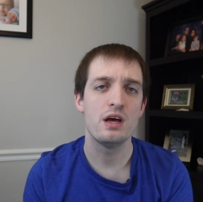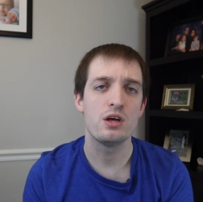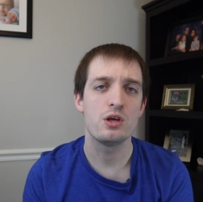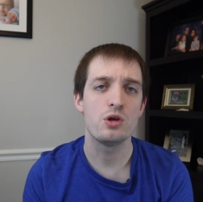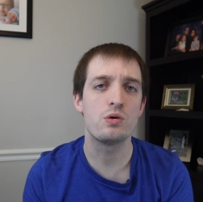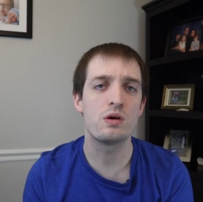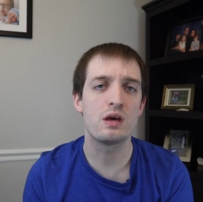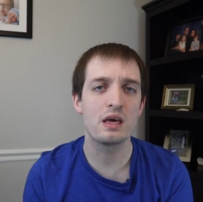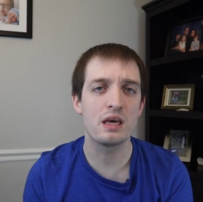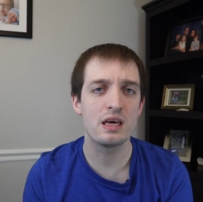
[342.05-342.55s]

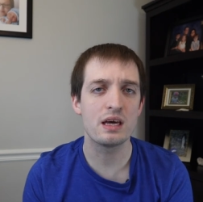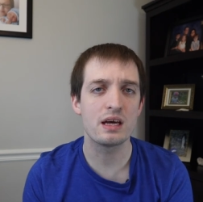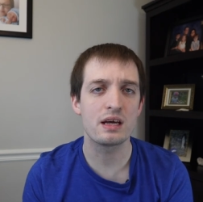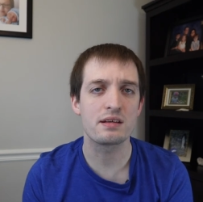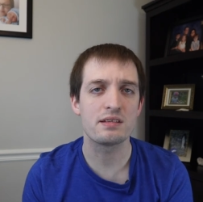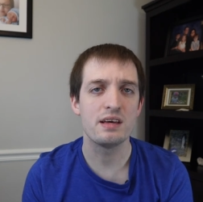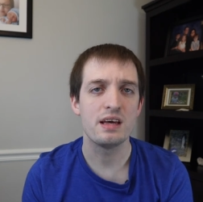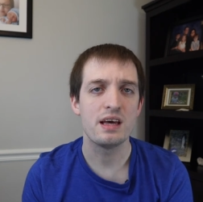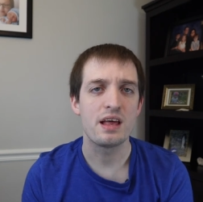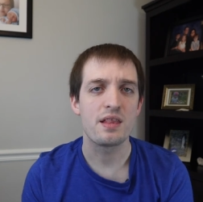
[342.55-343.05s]
you can
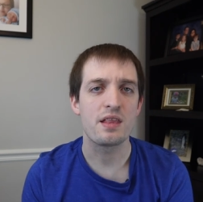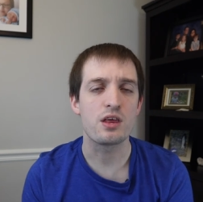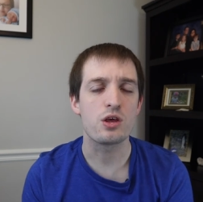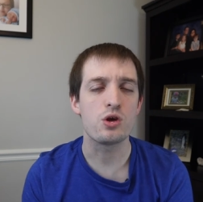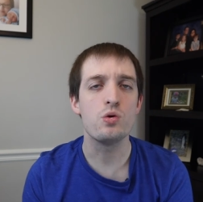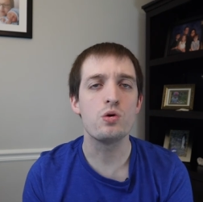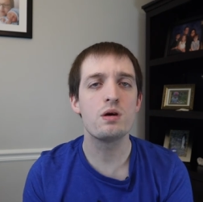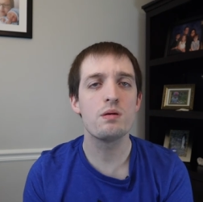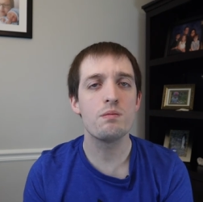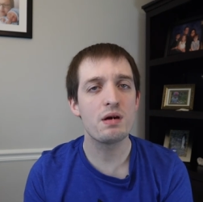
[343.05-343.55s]
get that
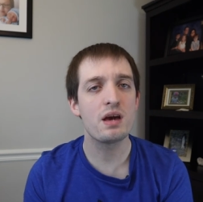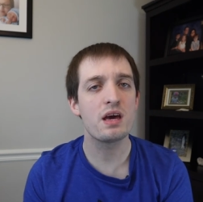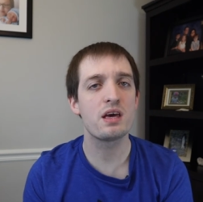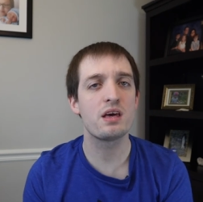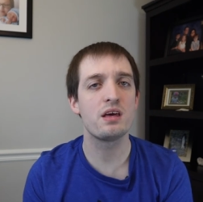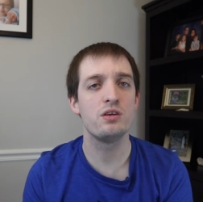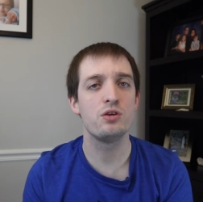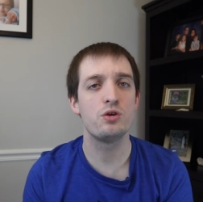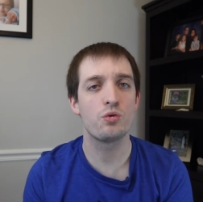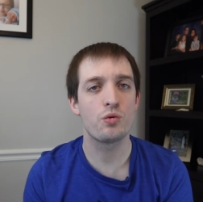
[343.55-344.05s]
you can
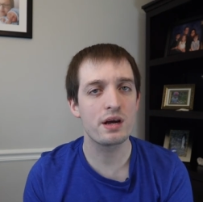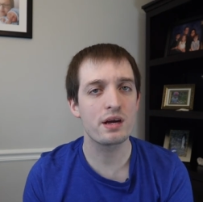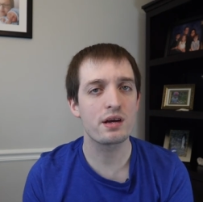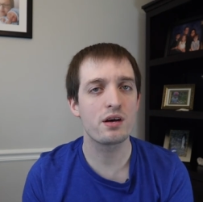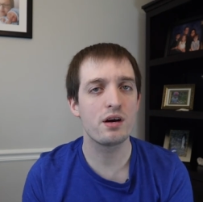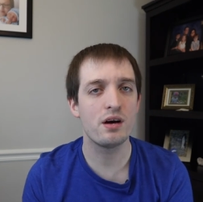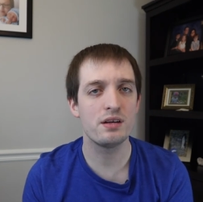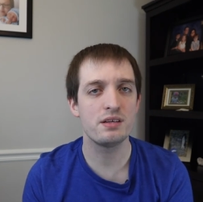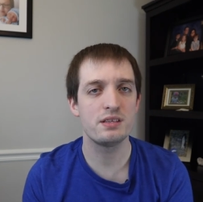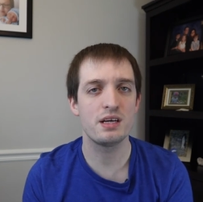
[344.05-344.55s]
make direct
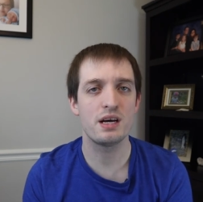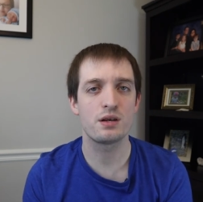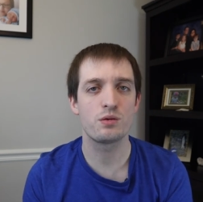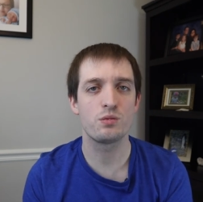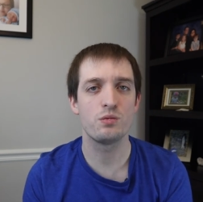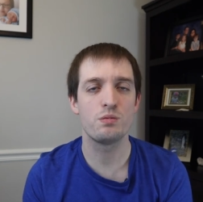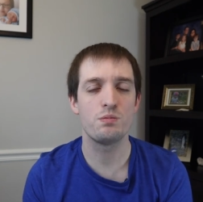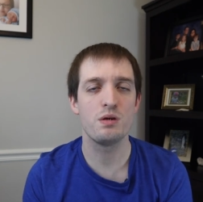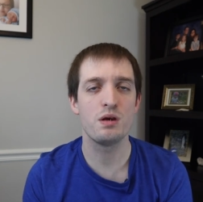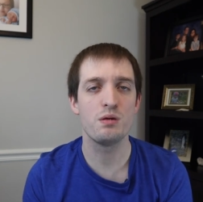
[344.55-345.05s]
contact
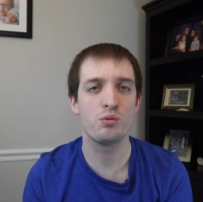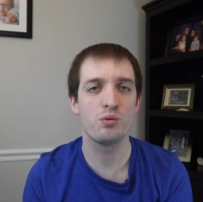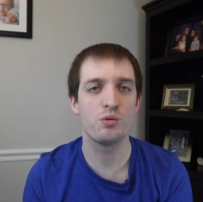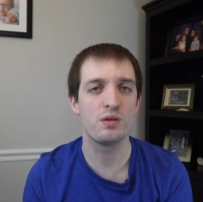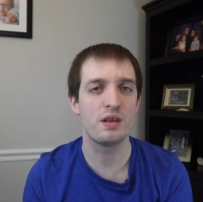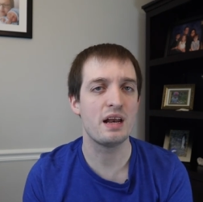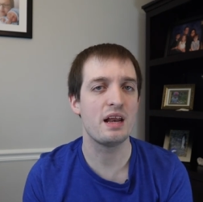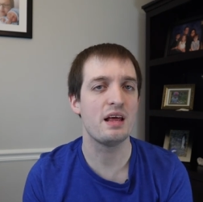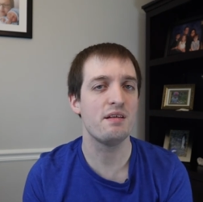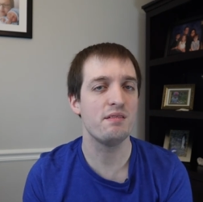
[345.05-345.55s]
with people
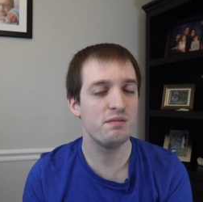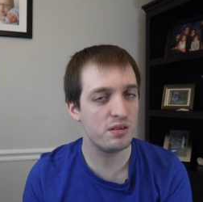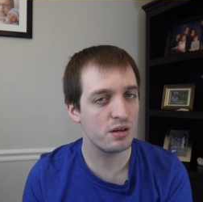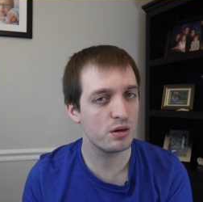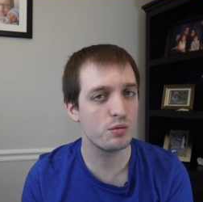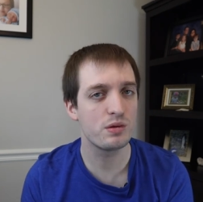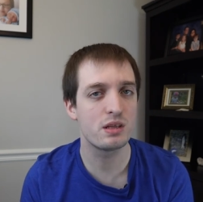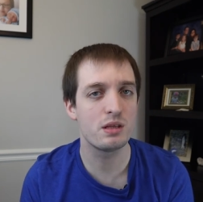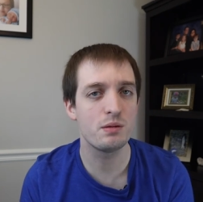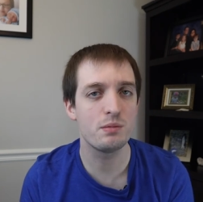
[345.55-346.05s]
that have dealt
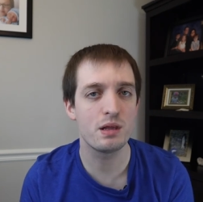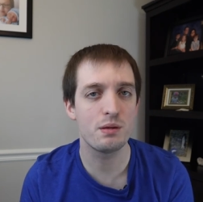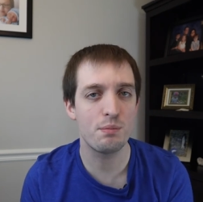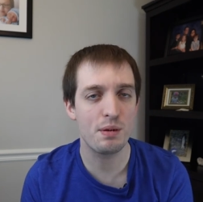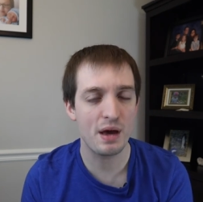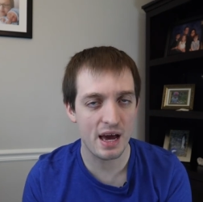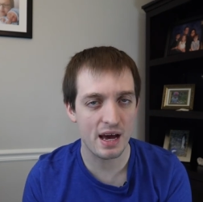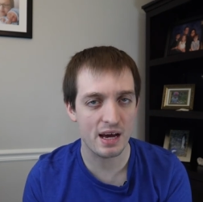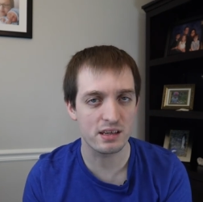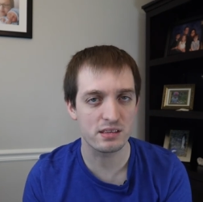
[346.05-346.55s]
with them in the
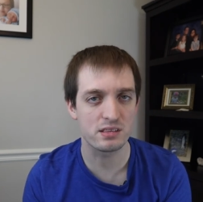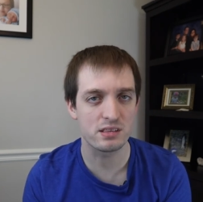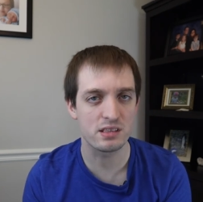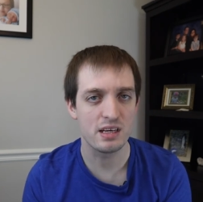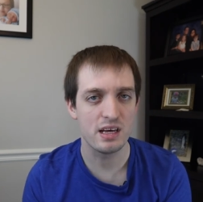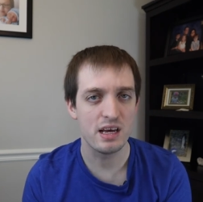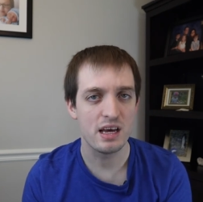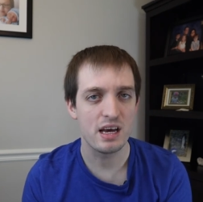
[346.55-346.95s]
past